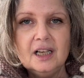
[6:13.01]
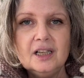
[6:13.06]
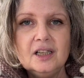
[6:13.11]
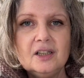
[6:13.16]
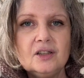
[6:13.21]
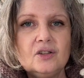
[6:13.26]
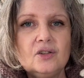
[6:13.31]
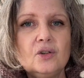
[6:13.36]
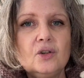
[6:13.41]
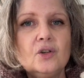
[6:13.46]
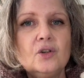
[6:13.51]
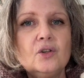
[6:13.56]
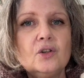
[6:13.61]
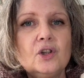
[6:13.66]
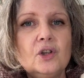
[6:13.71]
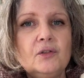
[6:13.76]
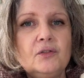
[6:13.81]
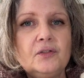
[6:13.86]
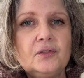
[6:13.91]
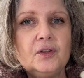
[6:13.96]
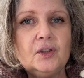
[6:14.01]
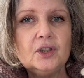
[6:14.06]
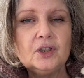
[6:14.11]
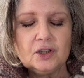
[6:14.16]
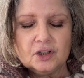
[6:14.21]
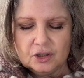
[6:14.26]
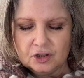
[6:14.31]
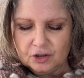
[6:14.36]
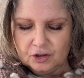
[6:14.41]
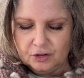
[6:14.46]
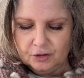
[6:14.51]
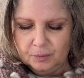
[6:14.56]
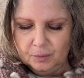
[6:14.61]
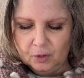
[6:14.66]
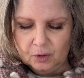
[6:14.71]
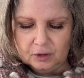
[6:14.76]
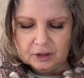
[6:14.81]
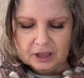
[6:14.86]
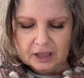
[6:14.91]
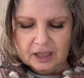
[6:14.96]
So the first
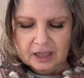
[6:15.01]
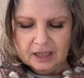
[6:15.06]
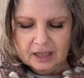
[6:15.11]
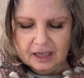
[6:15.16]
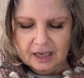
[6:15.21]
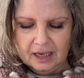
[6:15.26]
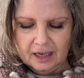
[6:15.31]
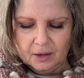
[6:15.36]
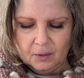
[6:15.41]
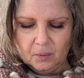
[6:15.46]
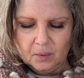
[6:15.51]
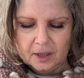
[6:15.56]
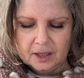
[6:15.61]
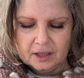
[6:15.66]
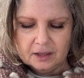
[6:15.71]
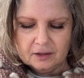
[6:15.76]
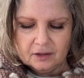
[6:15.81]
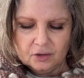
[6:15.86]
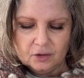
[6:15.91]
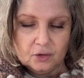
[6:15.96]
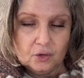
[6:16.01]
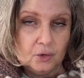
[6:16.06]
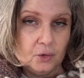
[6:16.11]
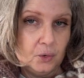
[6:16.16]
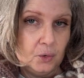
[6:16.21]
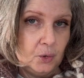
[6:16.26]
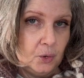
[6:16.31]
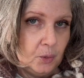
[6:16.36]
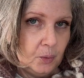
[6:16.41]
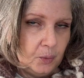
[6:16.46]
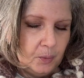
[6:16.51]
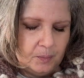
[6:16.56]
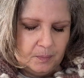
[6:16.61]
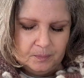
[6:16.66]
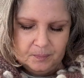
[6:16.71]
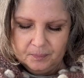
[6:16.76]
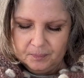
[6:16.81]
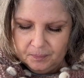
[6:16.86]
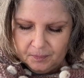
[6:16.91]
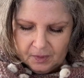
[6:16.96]
morning I went to
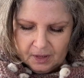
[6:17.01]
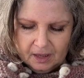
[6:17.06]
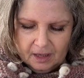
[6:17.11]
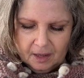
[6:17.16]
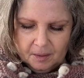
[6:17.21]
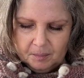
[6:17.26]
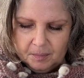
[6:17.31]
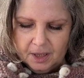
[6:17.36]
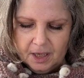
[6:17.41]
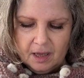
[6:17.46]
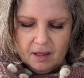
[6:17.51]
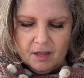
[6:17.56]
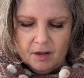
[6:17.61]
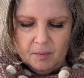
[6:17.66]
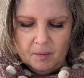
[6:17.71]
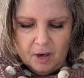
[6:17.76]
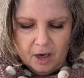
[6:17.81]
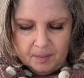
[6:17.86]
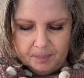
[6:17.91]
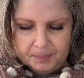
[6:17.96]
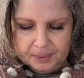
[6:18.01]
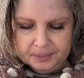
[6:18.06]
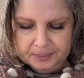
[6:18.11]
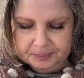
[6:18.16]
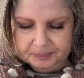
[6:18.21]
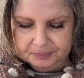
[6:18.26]
pick them up